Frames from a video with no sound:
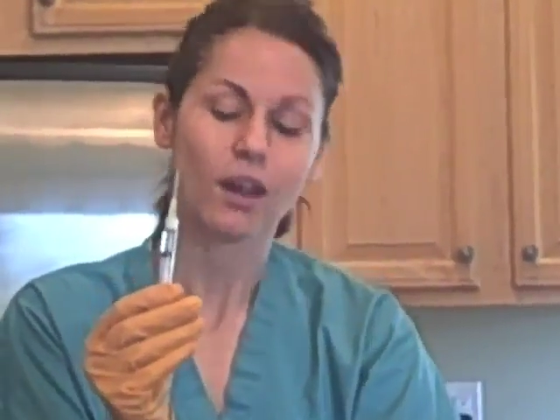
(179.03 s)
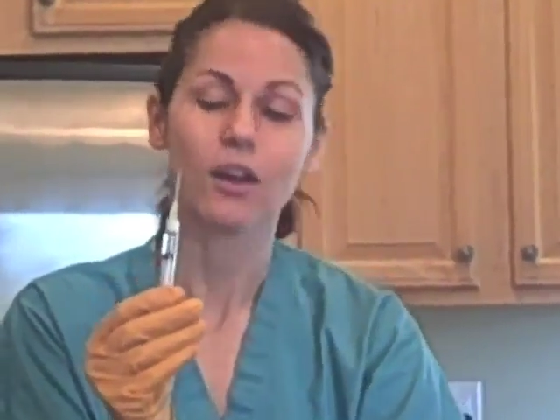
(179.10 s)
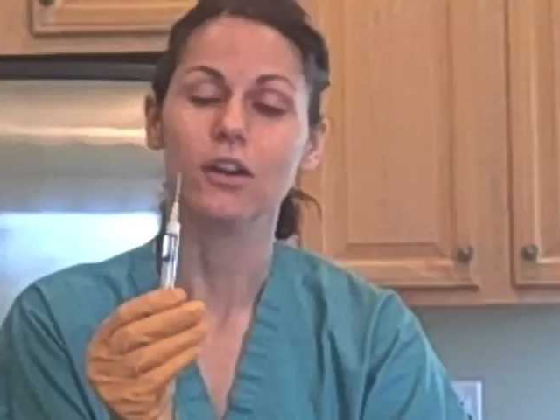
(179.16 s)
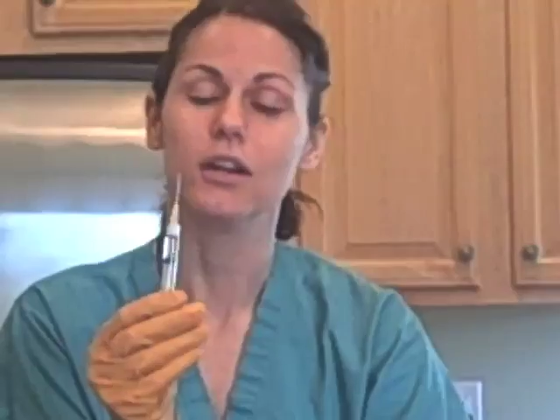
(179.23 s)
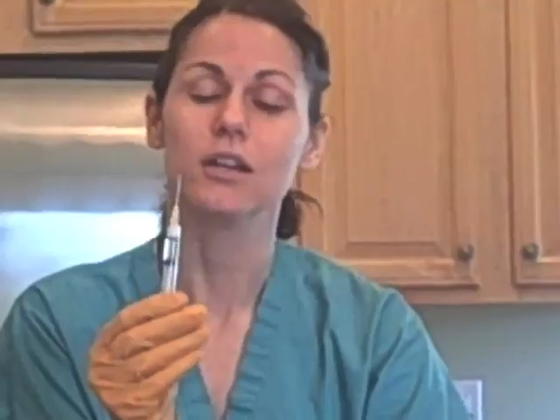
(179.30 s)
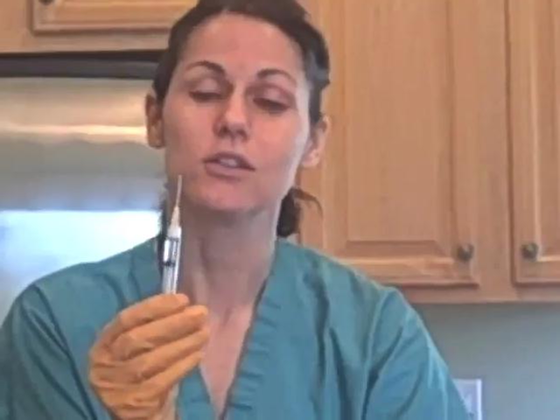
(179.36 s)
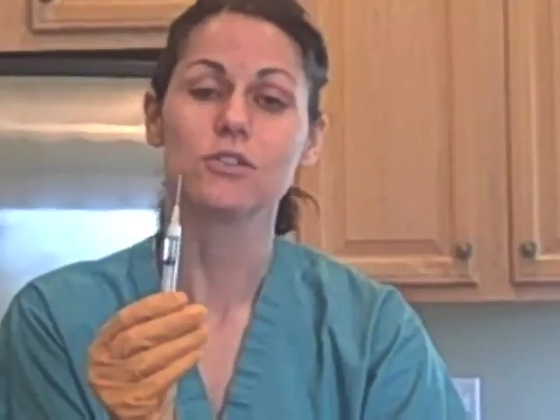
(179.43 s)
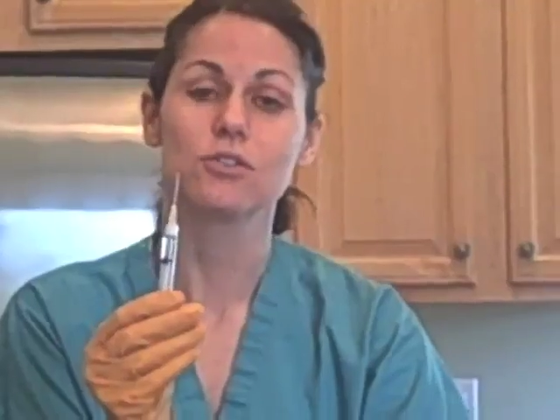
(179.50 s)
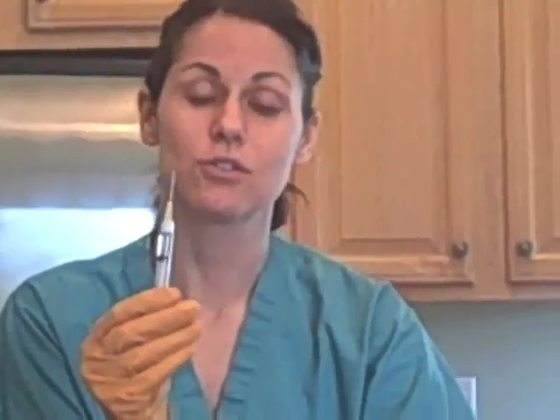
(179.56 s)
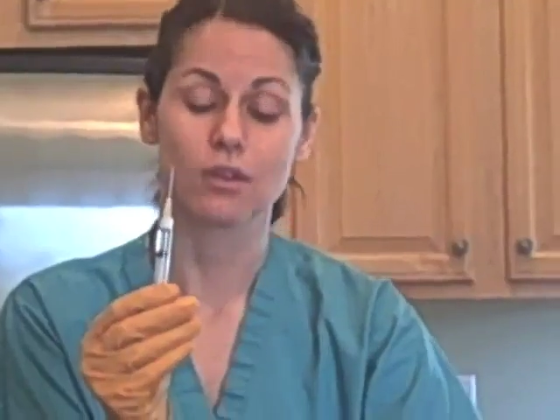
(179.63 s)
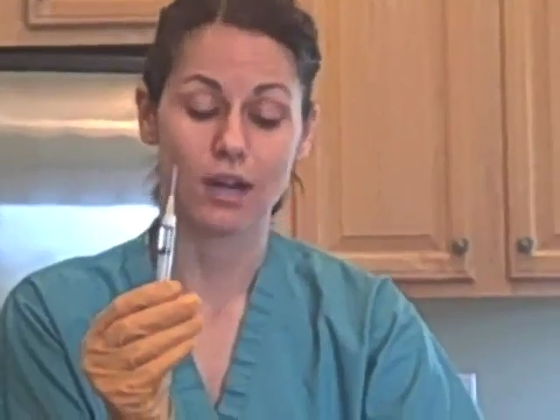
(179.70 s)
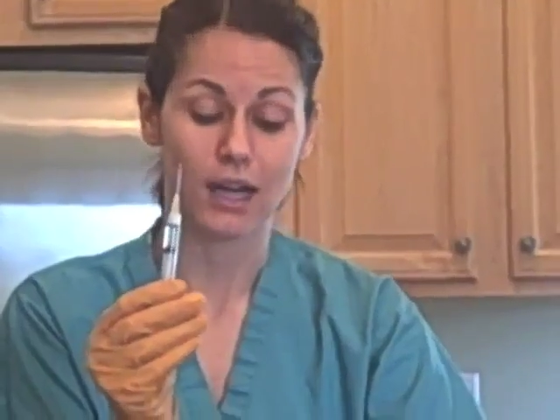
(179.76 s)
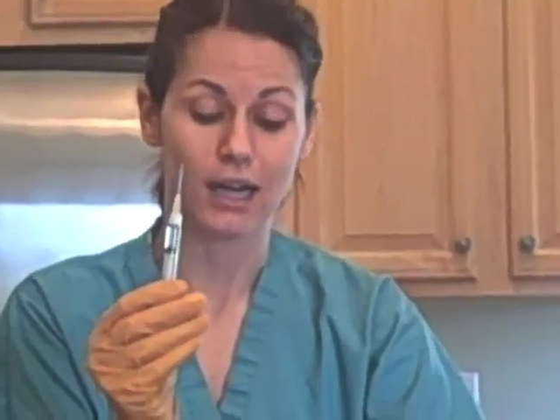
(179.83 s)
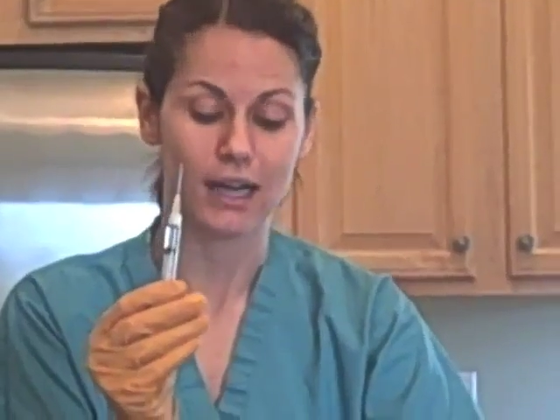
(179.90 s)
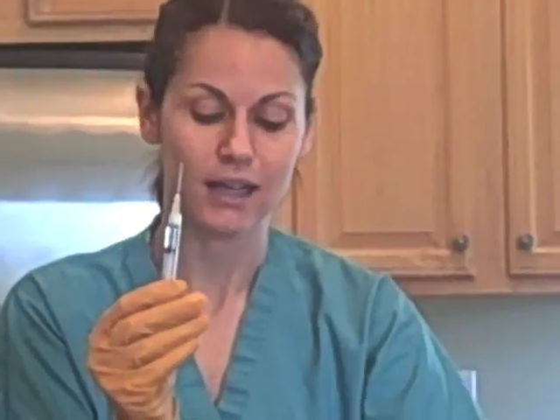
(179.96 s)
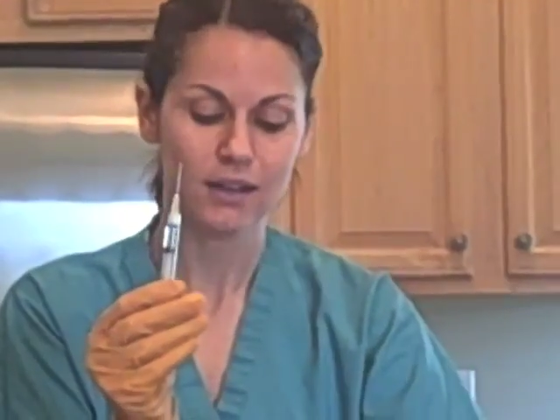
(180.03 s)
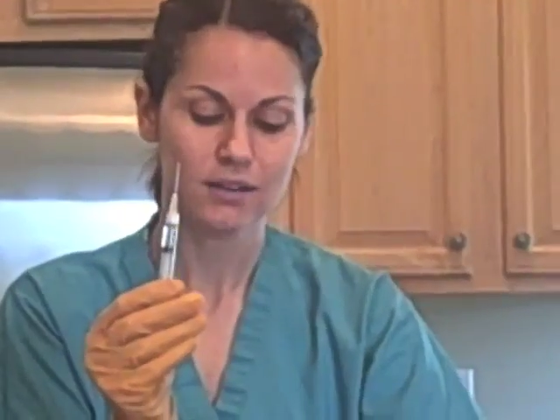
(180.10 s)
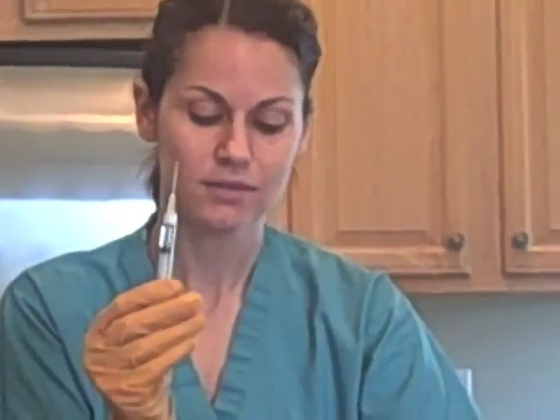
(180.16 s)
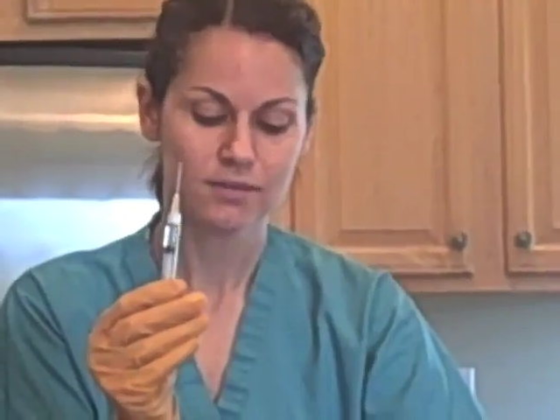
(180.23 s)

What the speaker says: area is dry